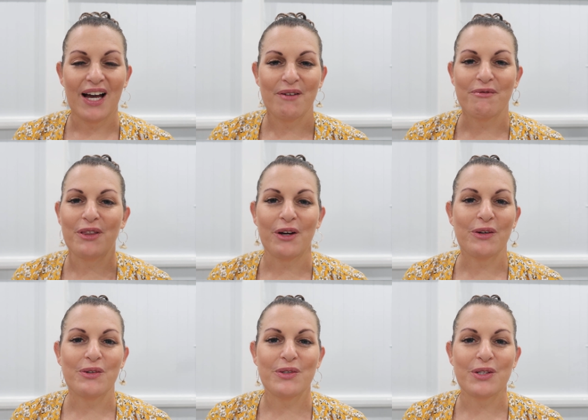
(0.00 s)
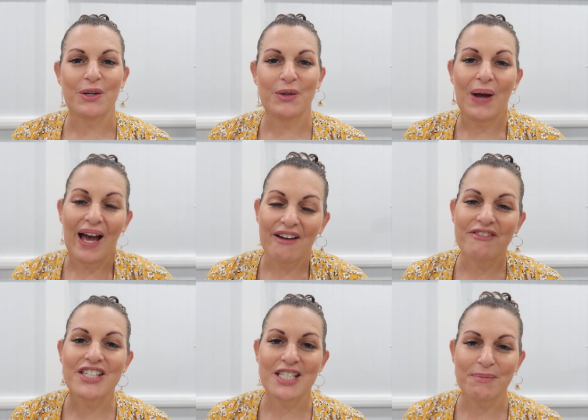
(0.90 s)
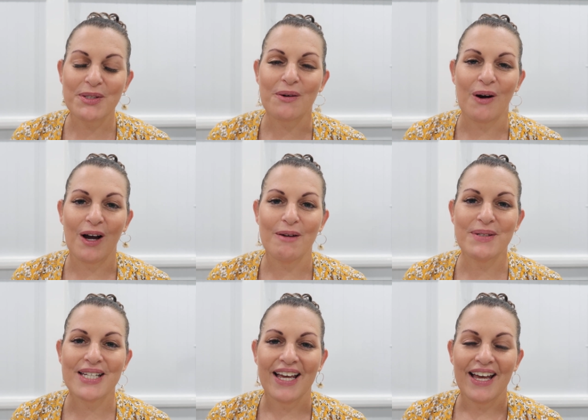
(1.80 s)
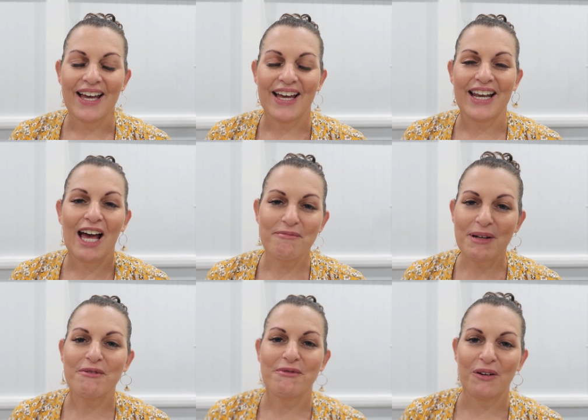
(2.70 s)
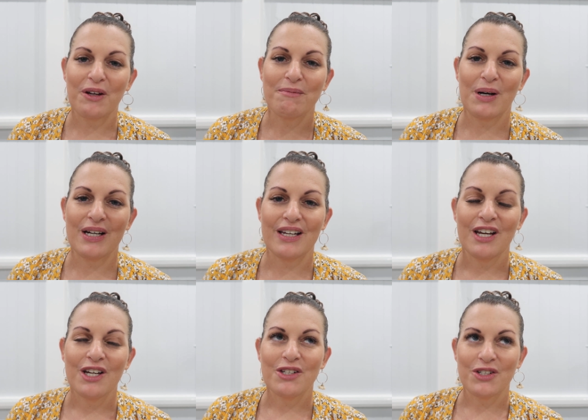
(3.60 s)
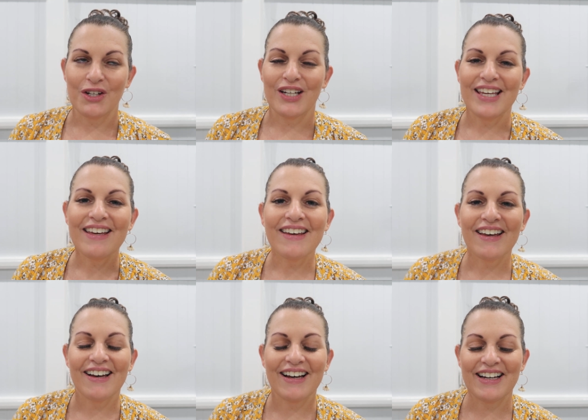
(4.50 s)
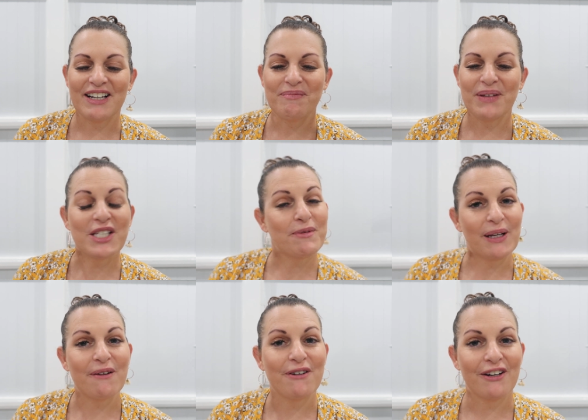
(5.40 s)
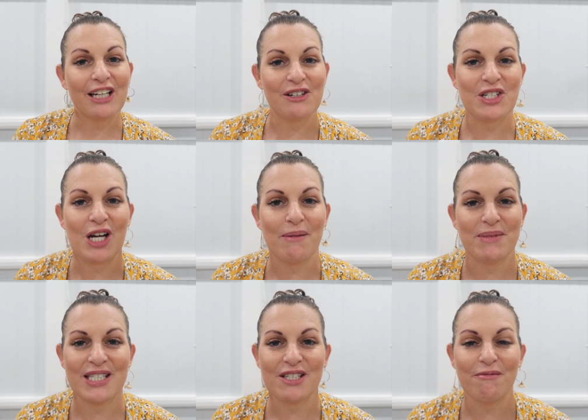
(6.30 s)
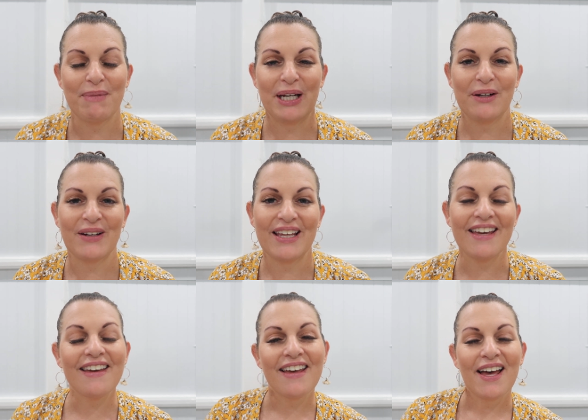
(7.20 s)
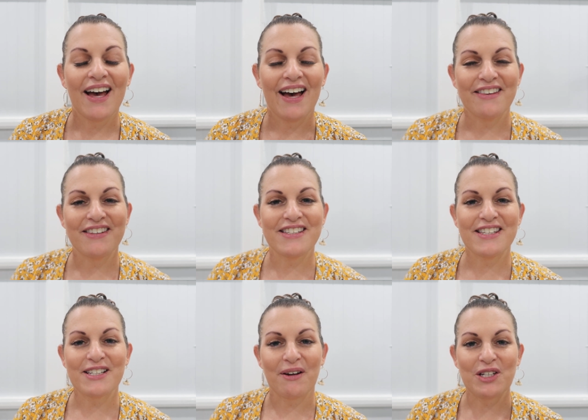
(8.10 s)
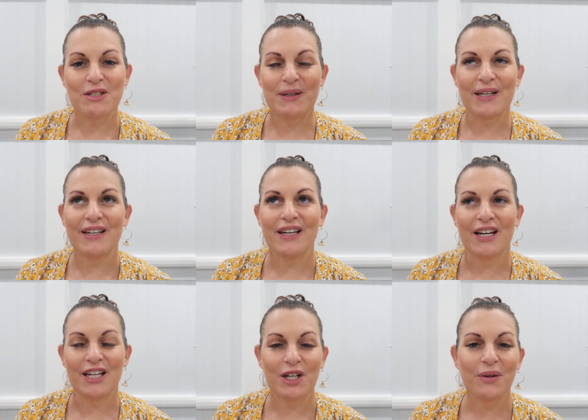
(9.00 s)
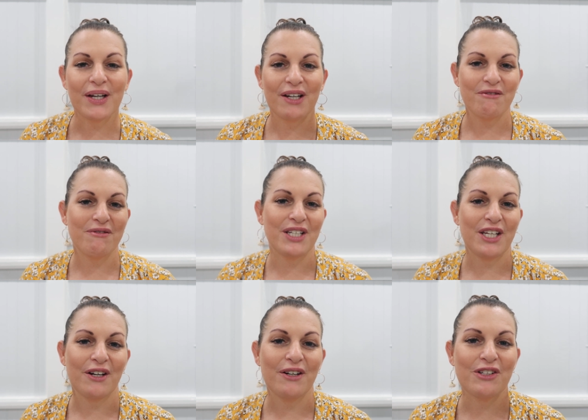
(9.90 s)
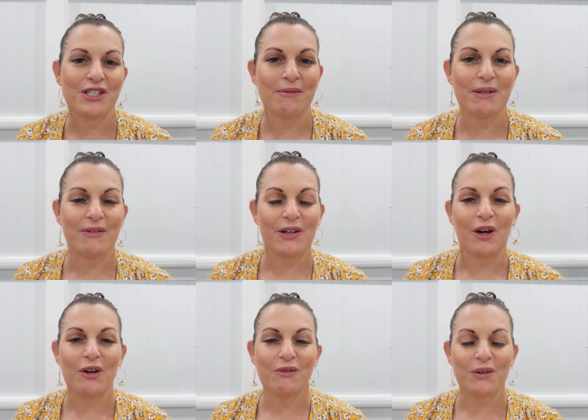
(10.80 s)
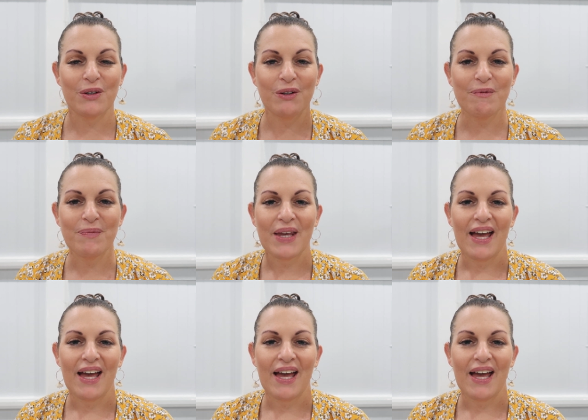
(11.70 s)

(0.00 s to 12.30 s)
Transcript: um, for those who have subscribed and have been following my journey. Um, it's been a very long time since I've been on here. Uh, this is going to be a quick video, just a bit of an overall.